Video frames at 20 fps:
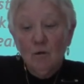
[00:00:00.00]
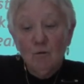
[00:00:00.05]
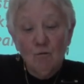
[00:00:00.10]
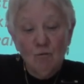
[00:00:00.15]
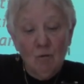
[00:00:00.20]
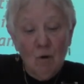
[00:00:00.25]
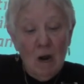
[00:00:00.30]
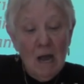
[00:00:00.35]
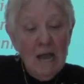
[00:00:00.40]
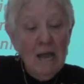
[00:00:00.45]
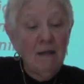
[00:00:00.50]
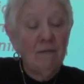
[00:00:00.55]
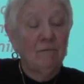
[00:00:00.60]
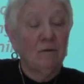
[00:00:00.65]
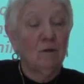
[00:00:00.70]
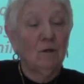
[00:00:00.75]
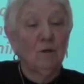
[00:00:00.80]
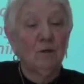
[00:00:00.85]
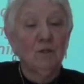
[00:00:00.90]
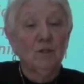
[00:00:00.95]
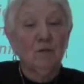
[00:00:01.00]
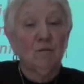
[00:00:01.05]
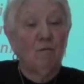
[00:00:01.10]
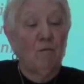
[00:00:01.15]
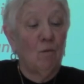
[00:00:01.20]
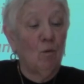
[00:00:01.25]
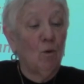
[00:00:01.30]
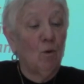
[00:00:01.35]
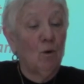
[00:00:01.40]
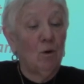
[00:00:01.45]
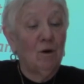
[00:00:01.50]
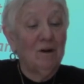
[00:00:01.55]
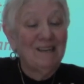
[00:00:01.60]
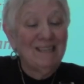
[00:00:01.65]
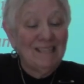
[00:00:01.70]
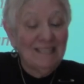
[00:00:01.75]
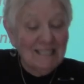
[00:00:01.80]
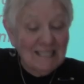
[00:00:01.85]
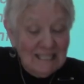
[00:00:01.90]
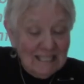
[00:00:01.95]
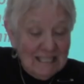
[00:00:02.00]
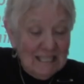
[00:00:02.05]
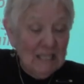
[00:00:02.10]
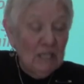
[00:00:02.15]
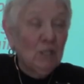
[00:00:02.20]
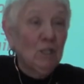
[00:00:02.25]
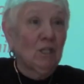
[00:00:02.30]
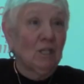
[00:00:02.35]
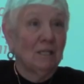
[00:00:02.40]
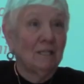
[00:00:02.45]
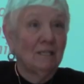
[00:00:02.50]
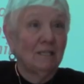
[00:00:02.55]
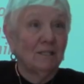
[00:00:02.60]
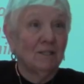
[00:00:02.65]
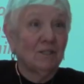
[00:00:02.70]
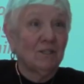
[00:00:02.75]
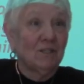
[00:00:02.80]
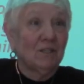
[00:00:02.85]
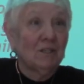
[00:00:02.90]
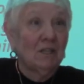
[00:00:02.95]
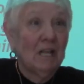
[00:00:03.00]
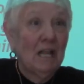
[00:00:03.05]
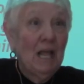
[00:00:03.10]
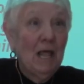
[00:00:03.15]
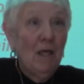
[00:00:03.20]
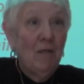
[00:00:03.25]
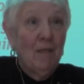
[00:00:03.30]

drivers for decisions